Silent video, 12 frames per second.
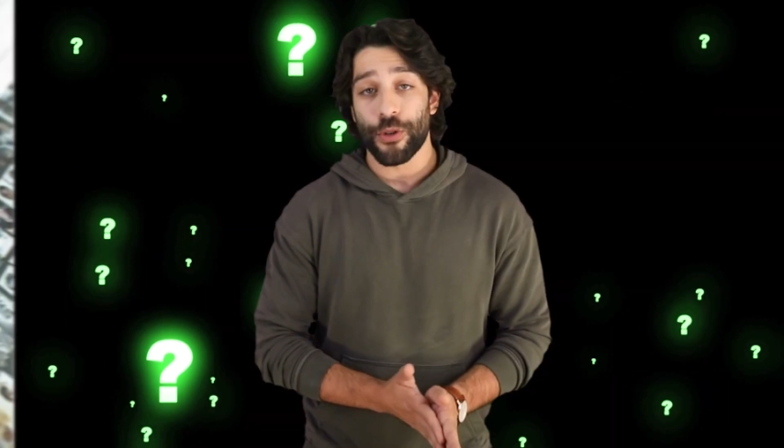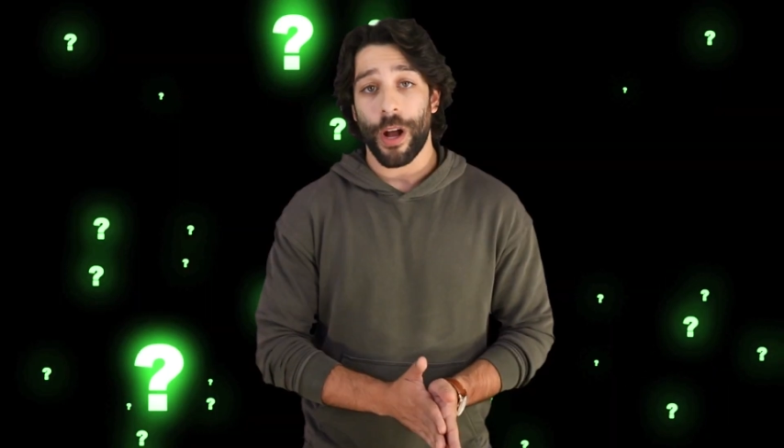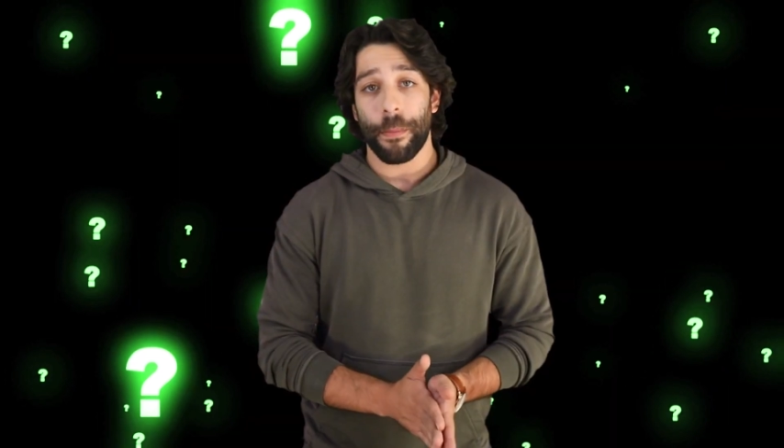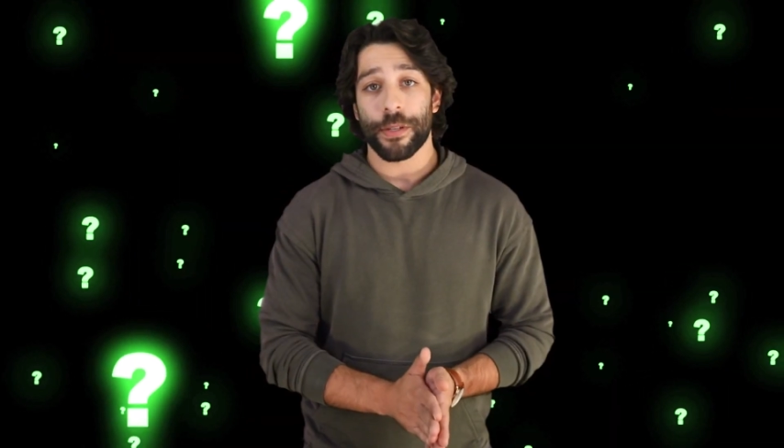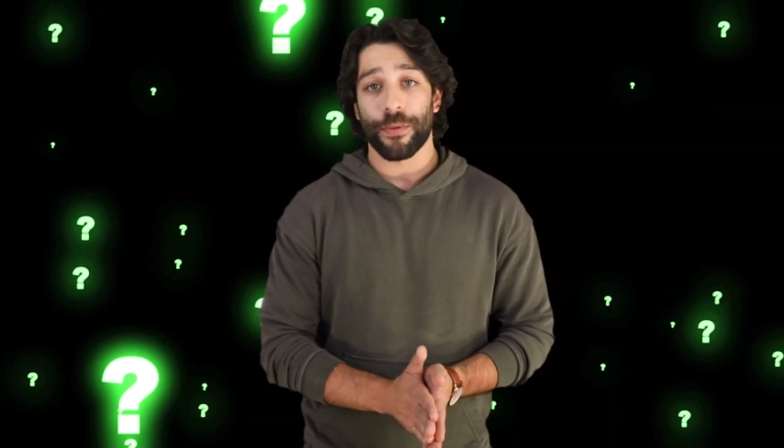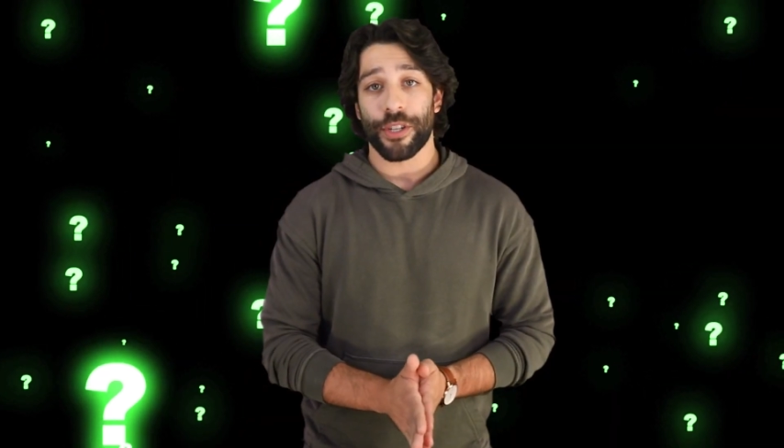
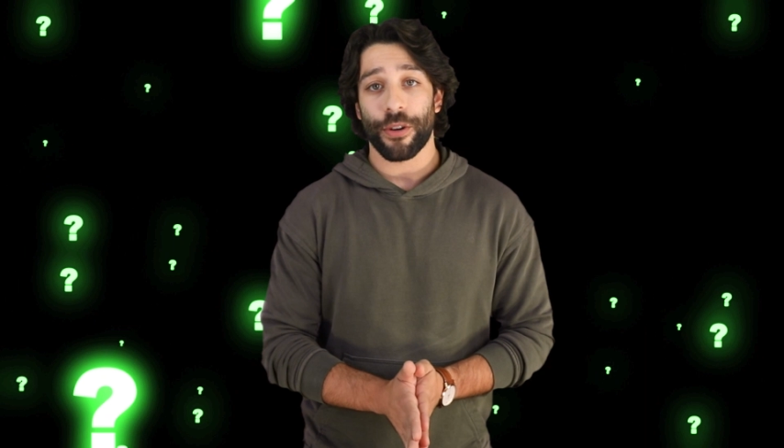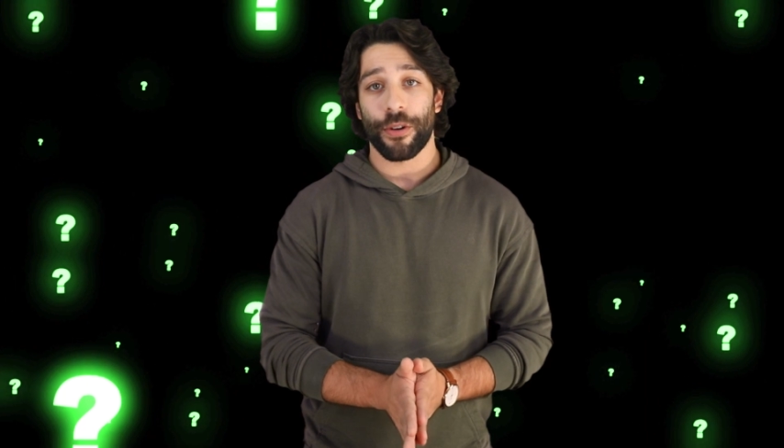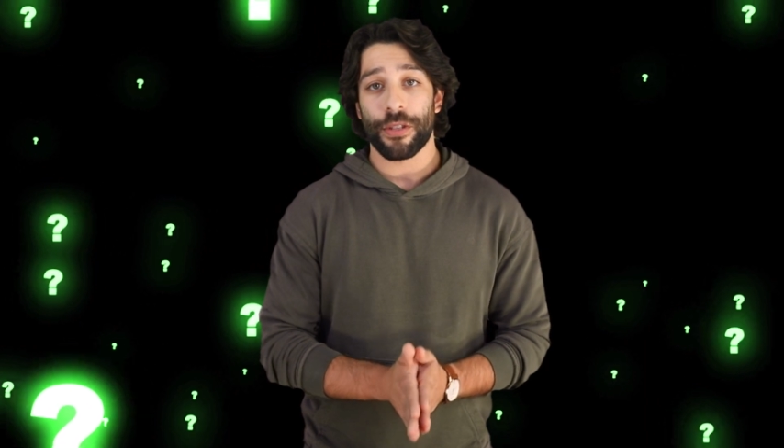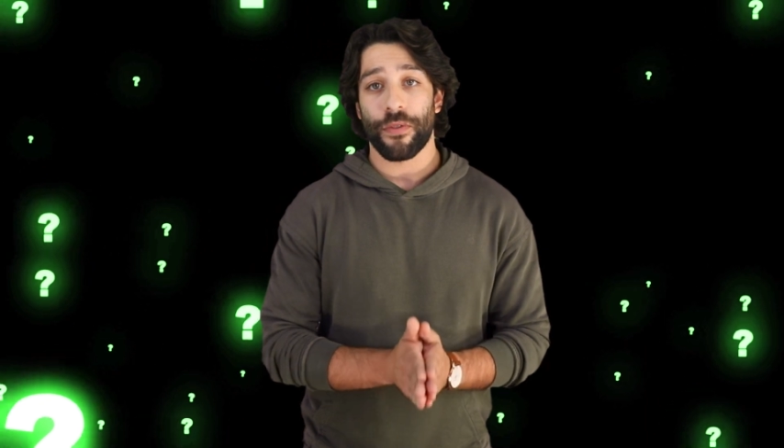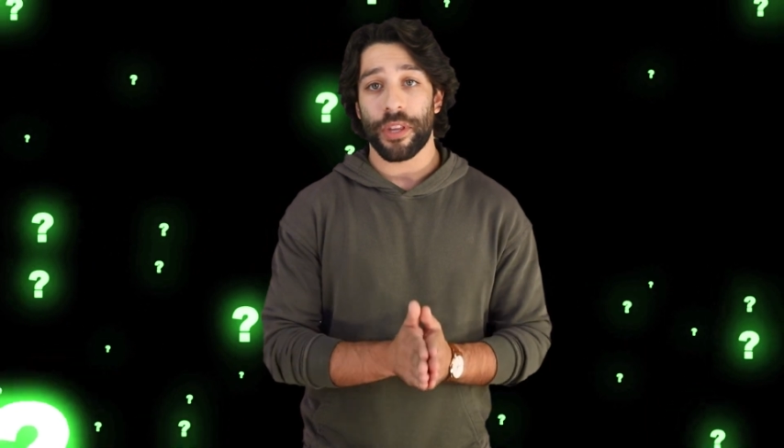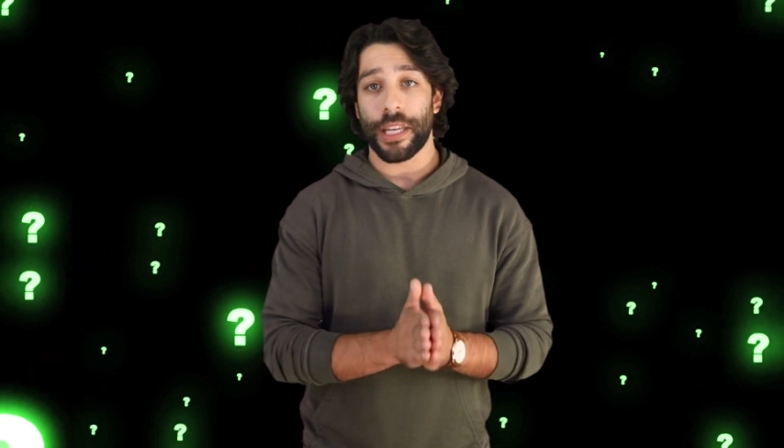Trump's
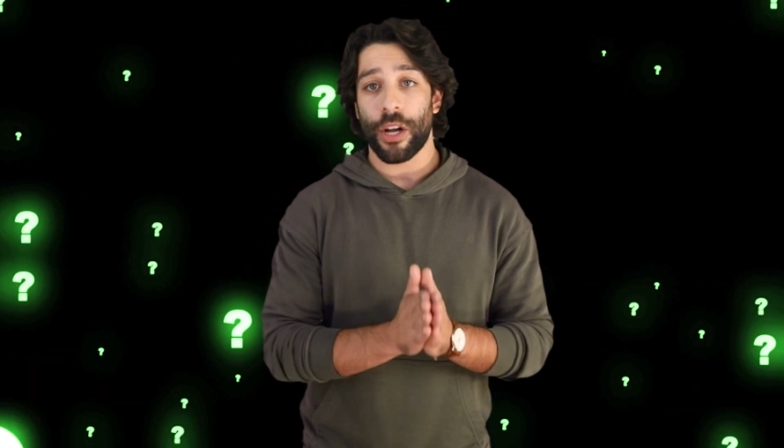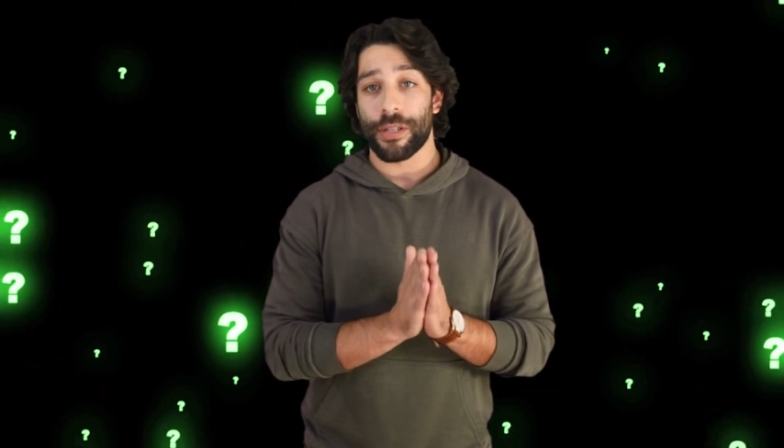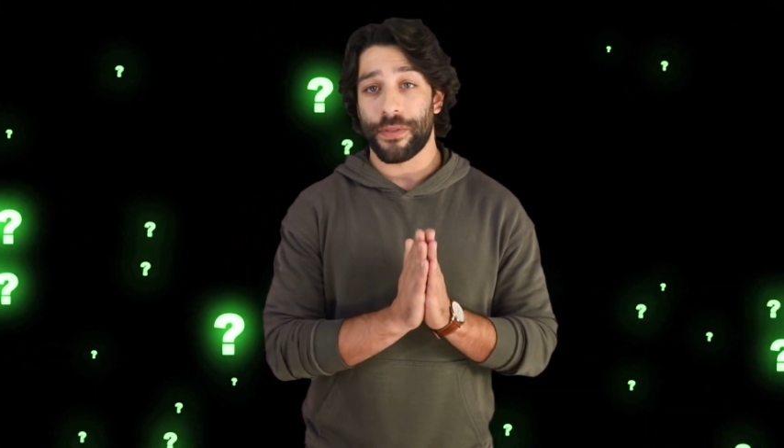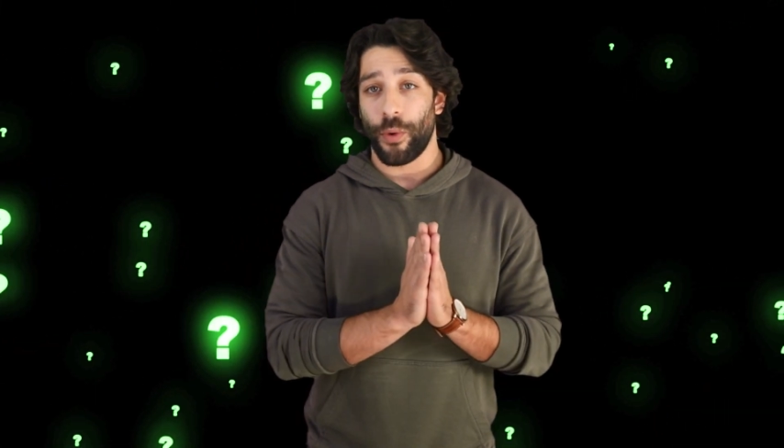returns for the years of